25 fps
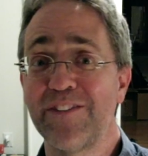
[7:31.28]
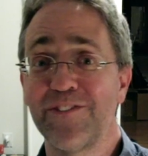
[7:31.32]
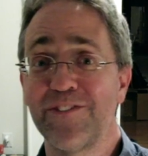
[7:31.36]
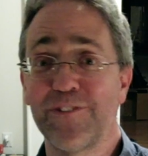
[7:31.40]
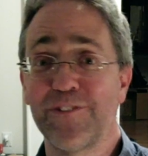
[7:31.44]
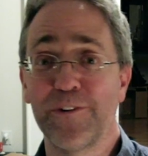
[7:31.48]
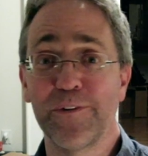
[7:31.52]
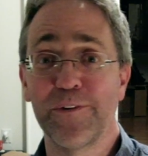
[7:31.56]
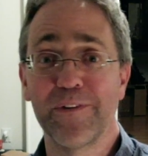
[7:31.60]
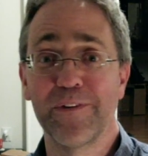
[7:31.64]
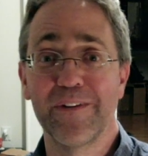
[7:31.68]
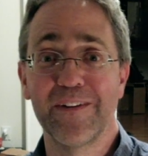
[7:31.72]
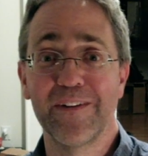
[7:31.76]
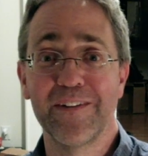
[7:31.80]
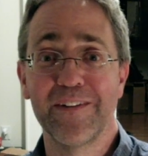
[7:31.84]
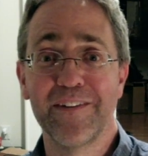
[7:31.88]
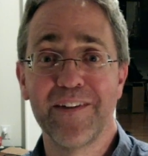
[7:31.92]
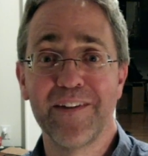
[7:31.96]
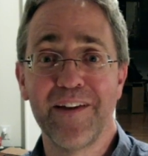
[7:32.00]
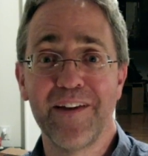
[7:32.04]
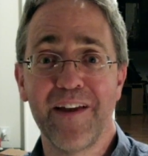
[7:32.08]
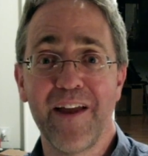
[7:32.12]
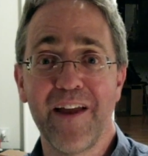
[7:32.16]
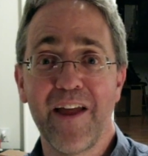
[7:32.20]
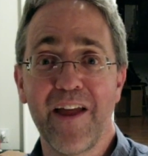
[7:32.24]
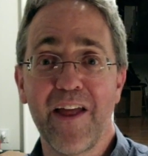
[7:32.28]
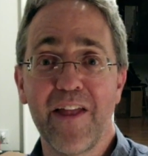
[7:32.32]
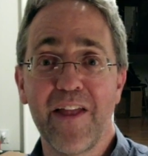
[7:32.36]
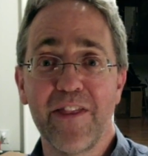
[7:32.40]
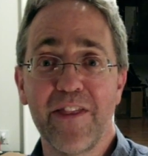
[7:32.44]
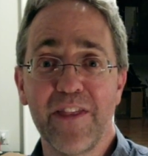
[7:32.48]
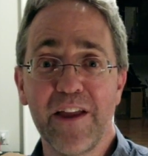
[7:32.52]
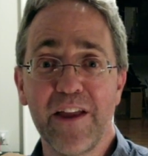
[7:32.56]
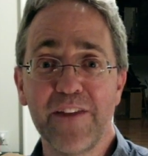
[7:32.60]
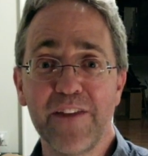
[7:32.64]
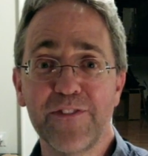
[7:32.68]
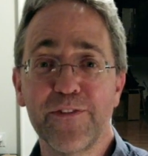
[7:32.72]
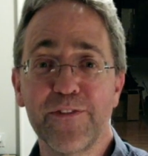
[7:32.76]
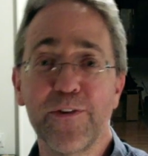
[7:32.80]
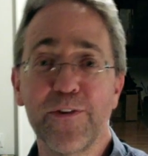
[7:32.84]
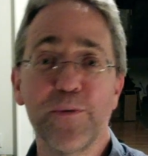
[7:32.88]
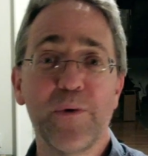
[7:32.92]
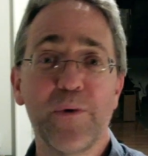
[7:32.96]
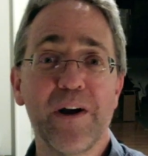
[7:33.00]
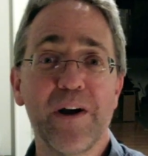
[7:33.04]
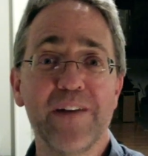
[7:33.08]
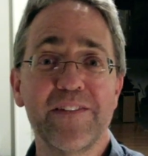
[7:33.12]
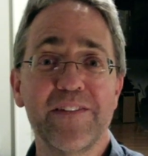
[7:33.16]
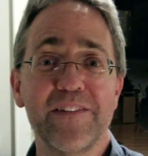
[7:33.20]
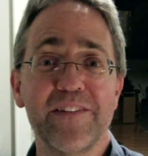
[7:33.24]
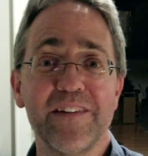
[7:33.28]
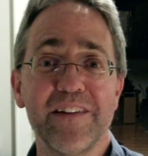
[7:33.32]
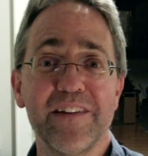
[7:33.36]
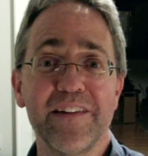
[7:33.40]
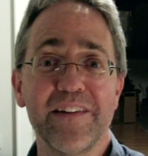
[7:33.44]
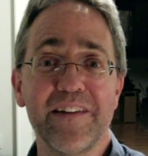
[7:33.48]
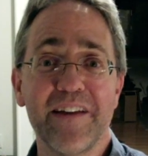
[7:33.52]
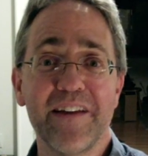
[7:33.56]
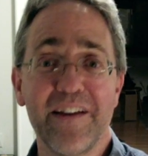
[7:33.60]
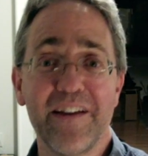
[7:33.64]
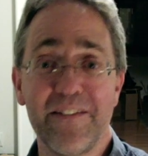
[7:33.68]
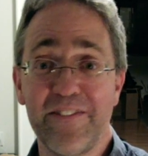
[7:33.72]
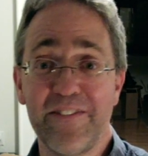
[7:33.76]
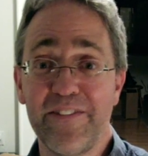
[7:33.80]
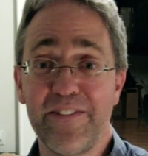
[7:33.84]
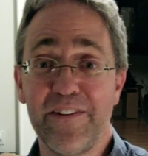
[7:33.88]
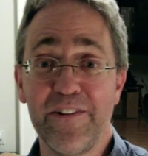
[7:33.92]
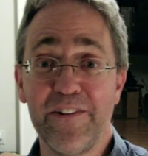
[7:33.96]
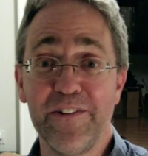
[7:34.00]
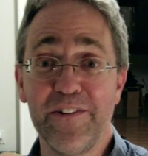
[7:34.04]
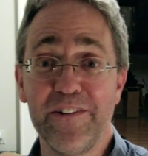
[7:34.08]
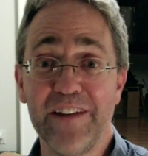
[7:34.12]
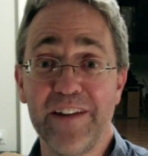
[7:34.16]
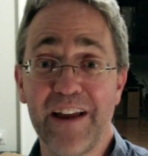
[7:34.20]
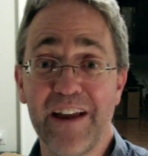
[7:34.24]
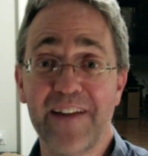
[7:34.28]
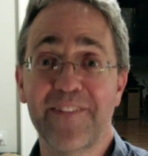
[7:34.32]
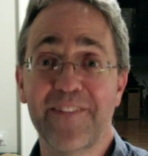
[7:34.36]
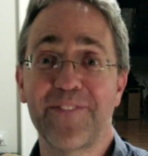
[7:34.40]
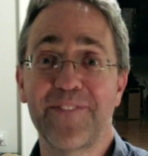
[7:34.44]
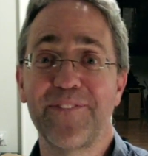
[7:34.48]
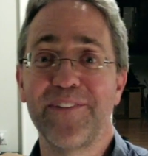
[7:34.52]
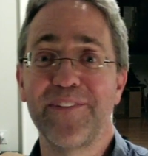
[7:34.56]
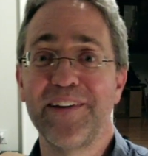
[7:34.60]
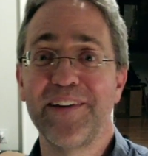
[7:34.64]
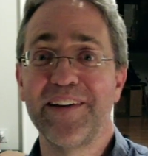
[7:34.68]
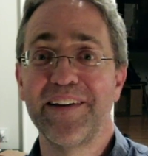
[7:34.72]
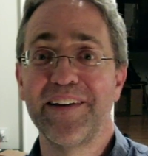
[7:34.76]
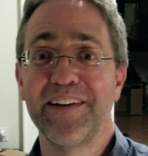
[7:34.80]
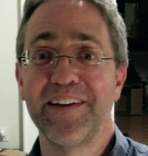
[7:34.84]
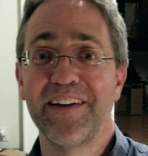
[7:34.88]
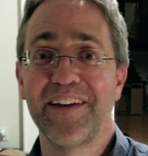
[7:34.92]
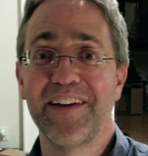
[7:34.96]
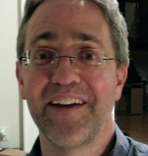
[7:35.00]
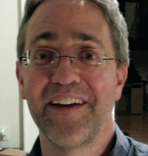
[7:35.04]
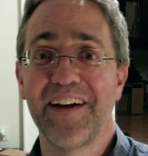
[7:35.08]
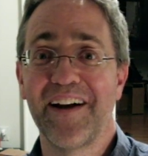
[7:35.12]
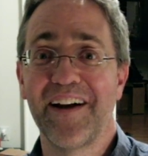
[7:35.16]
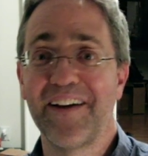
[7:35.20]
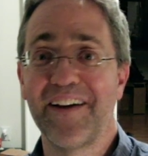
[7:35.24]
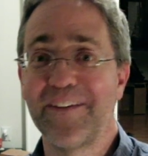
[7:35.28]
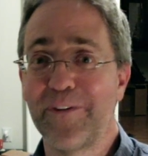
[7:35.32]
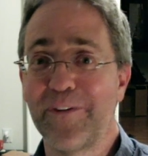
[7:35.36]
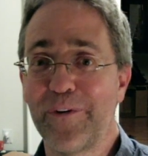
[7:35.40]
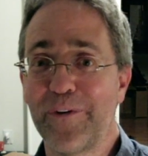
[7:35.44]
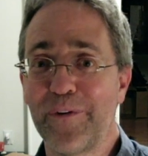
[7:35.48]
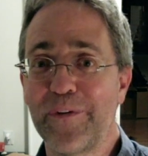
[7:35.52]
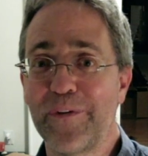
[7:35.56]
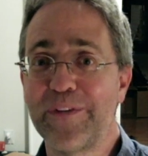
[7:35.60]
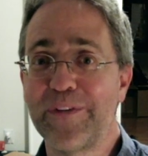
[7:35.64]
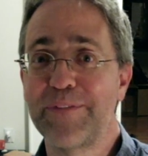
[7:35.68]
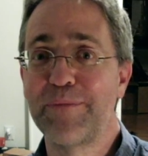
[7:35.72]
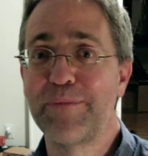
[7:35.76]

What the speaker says: forward. Thanks for watching and see you next week on Always